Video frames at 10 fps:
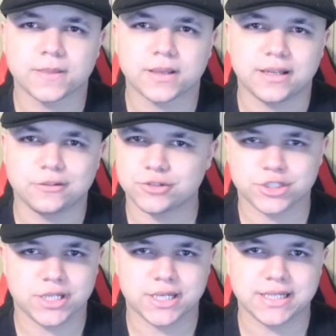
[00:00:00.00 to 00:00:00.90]

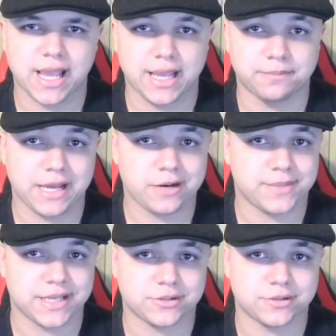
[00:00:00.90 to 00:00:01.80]
Eldritch Knight and
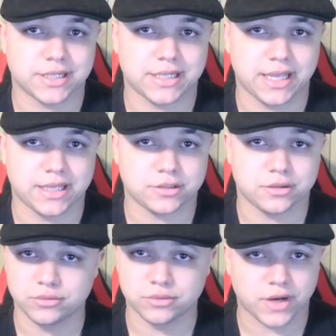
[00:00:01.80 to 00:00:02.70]
Battlemaster get a
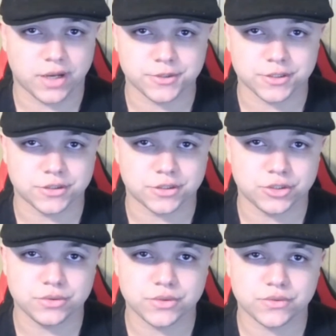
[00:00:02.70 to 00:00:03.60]
slew of options to
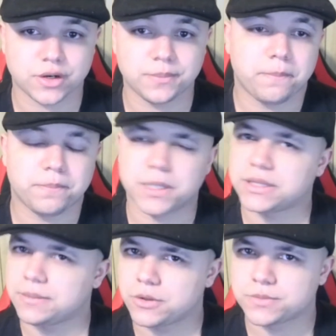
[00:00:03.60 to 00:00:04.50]
choose from,
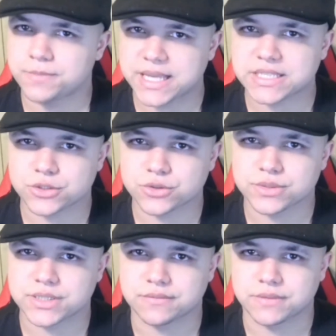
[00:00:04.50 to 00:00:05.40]
but the most basic
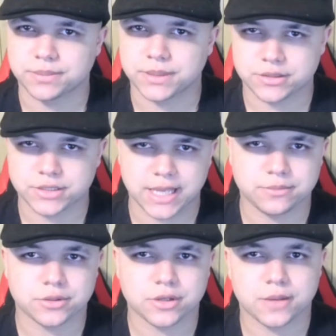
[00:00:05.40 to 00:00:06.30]
choice of the player's
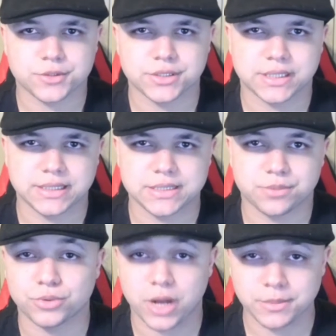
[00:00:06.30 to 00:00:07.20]
handbook options at
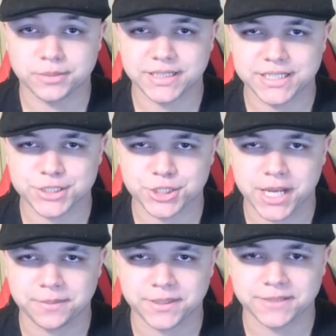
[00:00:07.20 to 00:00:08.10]
least probably is
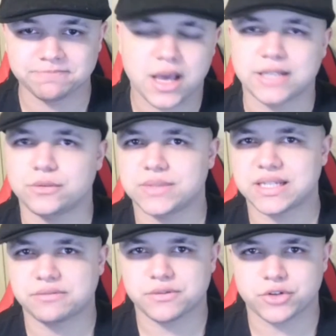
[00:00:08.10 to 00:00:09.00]
Champion. I don't
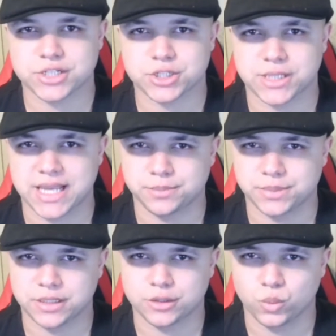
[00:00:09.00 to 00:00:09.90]
think I've ever actually had a
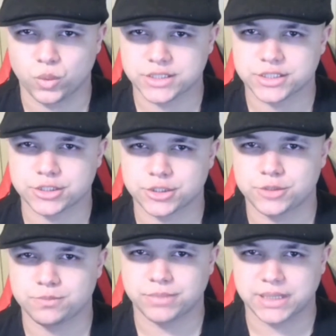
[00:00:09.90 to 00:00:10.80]
player want to
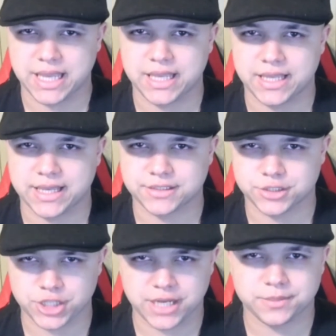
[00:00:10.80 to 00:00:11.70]
play as
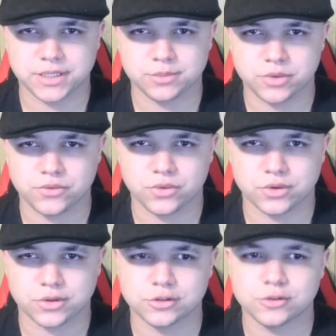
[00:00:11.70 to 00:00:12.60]
a Champion
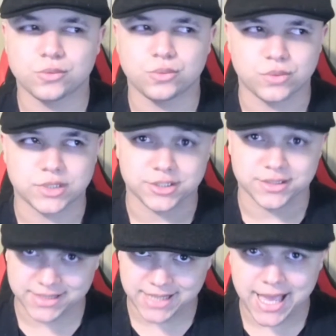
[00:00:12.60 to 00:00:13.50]
before, which
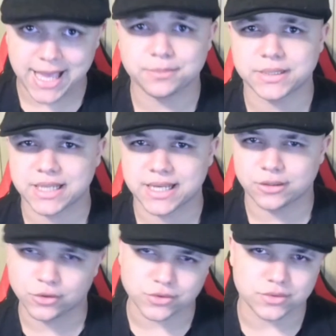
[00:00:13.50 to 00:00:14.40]
is sad, but I
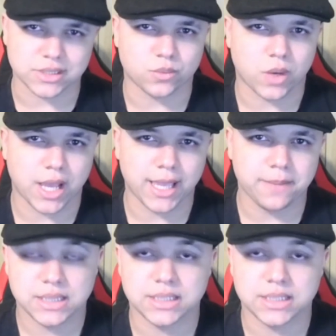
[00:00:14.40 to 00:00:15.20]
can also see why.